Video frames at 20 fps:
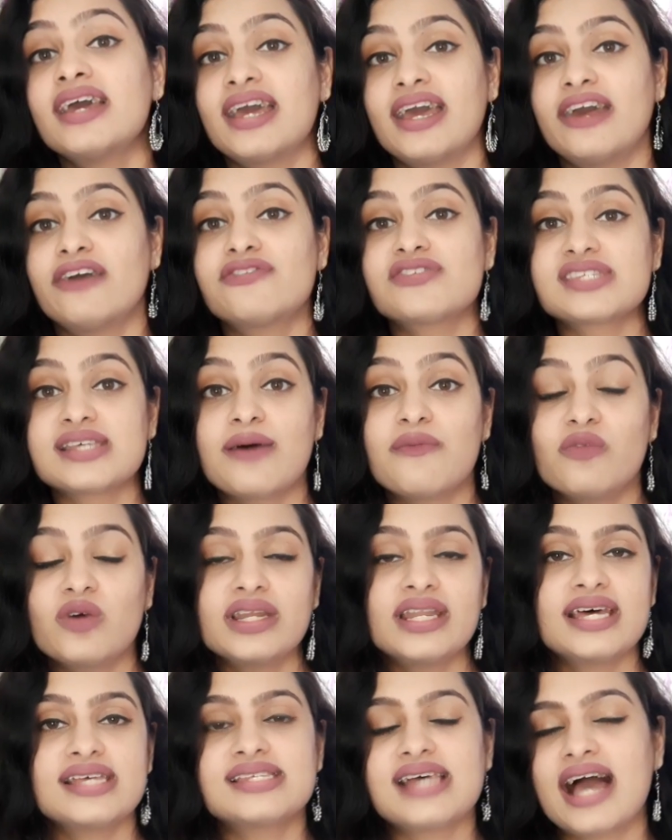If someone
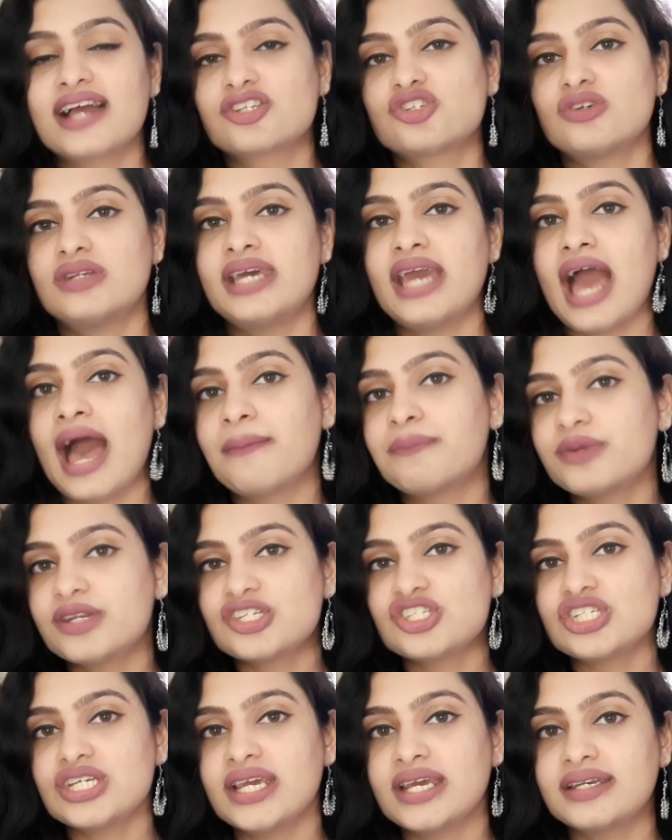has actually
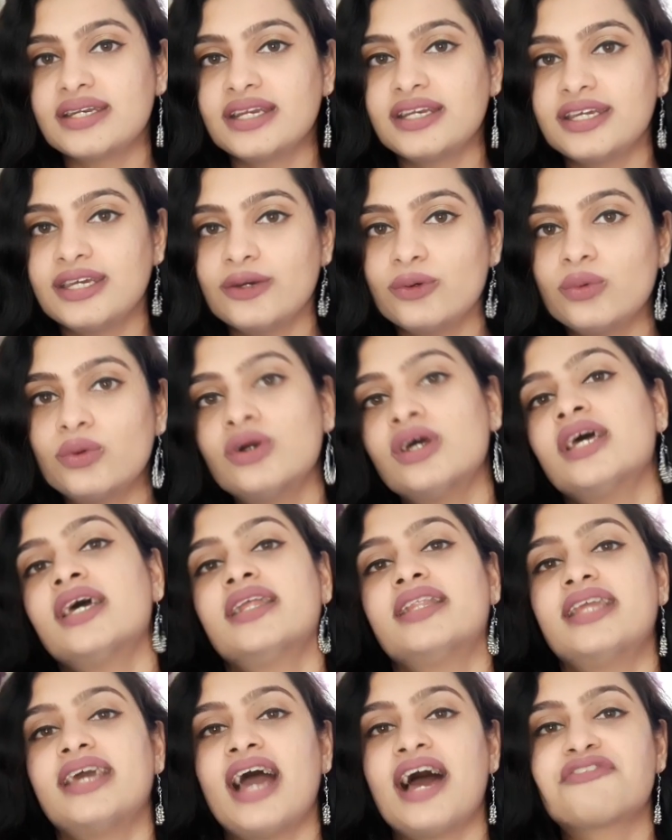appreciated you,
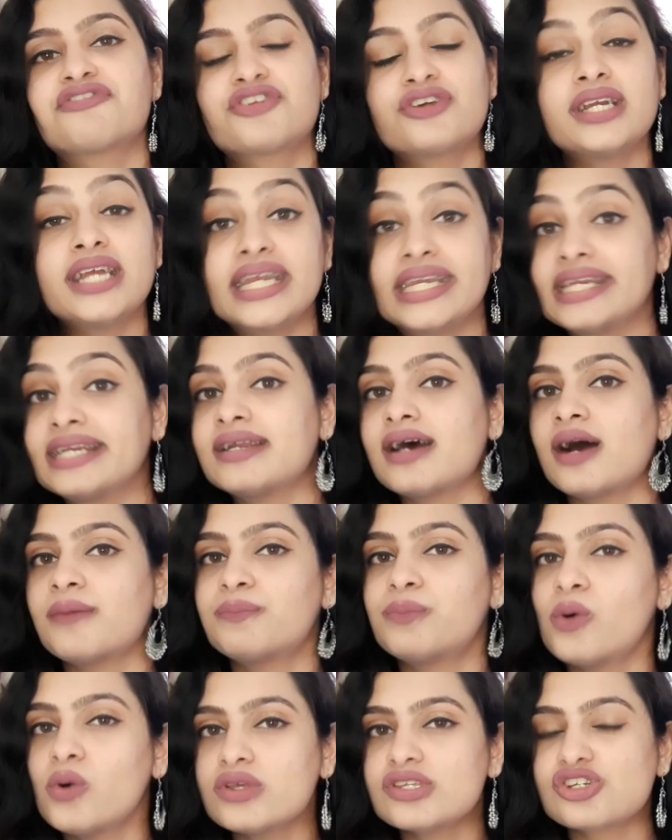they have created a
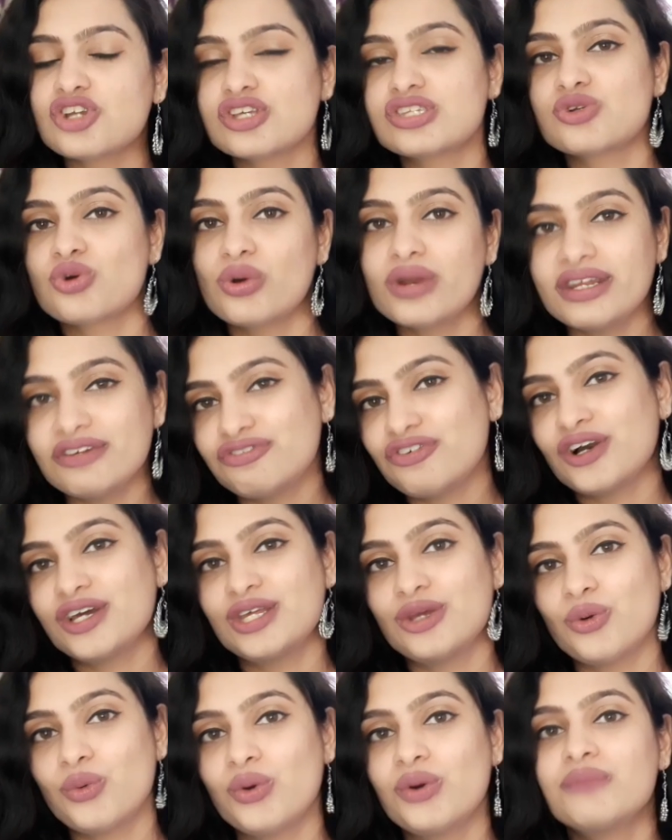post or story for
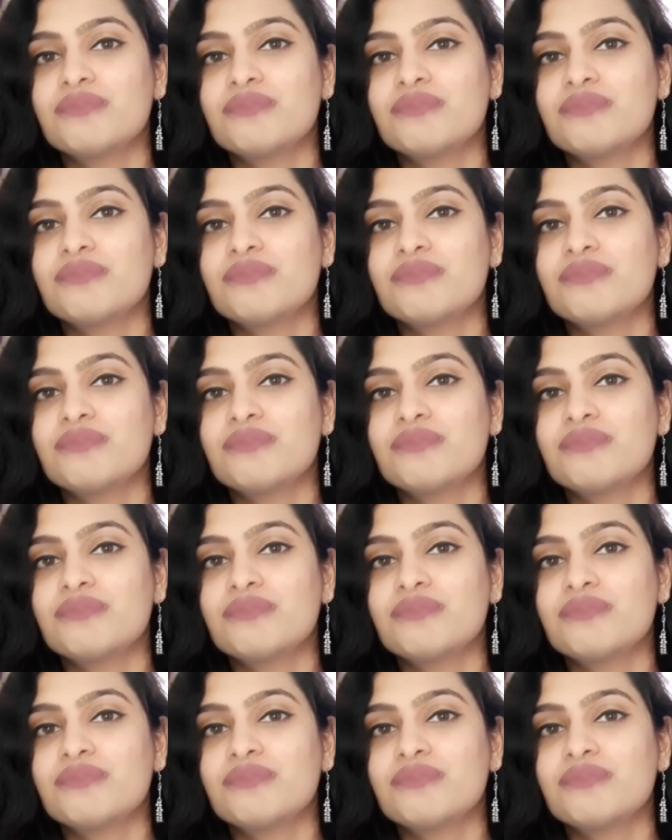you,